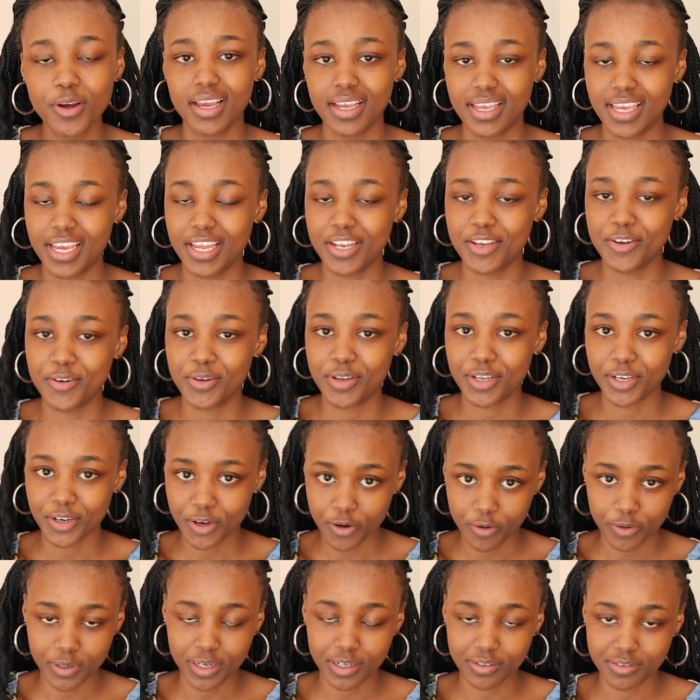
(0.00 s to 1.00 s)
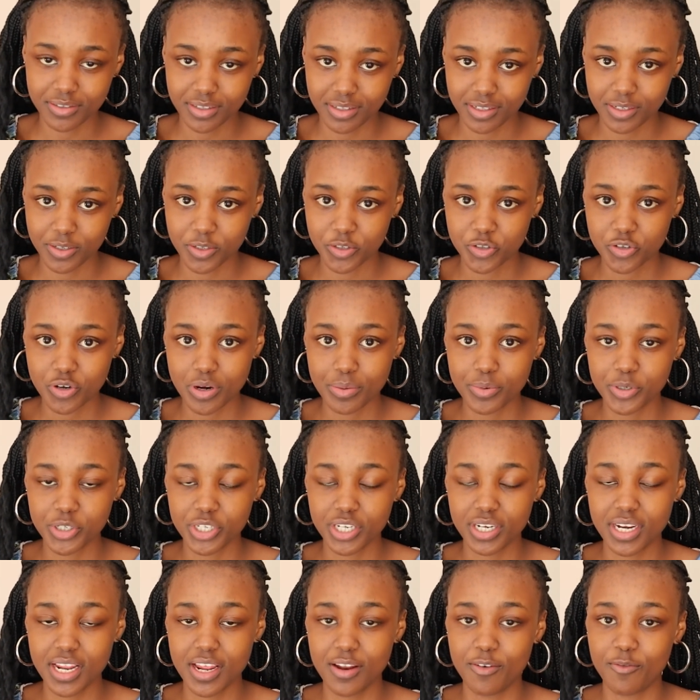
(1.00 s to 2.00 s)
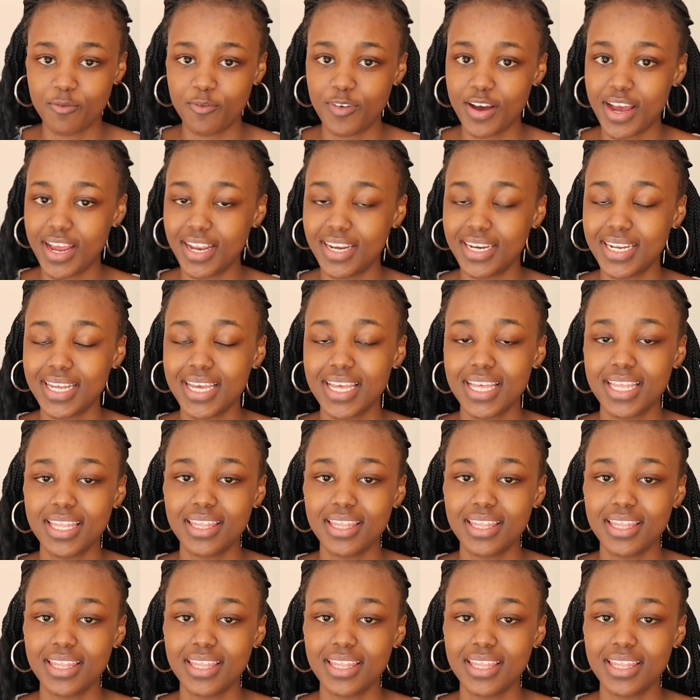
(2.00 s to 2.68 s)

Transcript: again, you can go down to the description and find